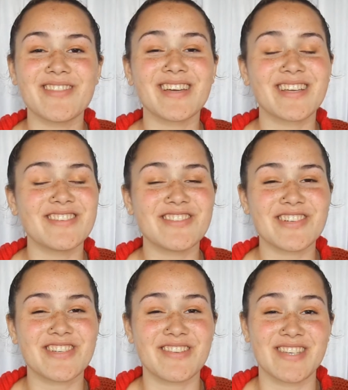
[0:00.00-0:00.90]
the
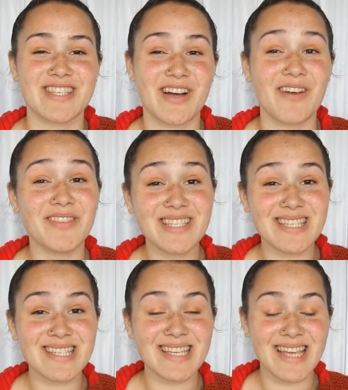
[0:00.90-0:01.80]
construction of this
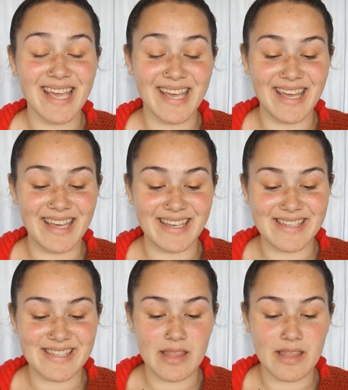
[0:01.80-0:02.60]
garment is,